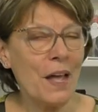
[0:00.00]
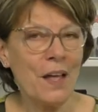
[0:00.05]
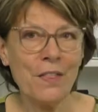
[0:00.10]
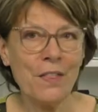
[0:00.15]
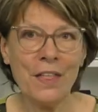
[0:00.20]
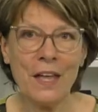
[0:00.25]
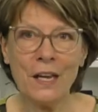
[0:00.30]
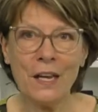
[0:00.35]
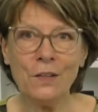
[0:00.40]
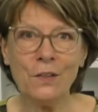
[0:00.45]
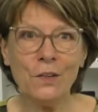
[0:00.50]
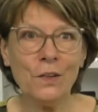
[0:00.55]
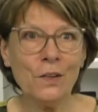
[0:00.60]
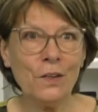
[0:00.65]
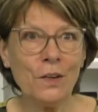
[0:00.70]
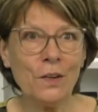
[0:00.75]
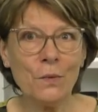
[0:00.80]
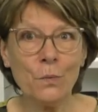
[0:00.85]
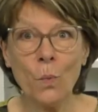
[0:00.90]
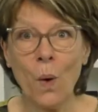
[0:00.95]

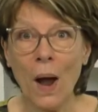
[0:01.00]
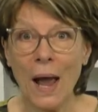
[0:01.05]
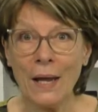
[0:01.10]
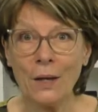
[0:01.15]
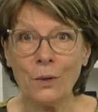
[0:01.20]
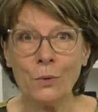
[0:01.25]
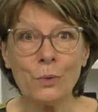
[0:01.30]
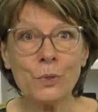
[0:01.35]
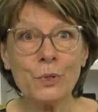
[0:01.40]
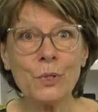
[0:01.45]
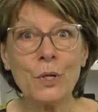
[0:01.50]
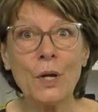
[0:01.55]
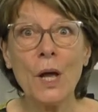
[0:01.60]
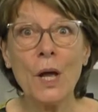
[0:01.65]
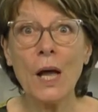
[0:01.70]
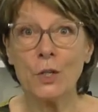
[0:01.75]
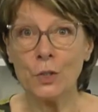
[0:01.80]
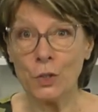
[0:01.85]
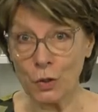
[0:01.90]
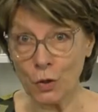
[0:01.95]
then wales
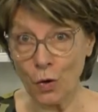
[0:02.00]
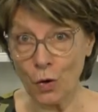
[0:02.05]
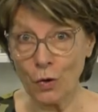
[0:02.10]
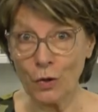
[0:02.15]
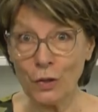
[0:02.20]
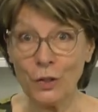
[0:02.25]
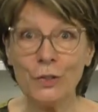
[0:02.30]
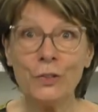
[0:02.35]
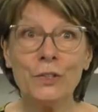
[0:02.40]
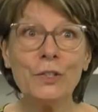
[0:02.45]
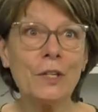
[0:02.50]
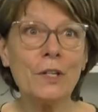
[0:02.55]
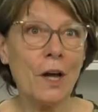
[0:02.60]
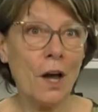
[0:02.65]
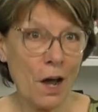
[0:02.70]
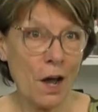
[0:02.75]
scotland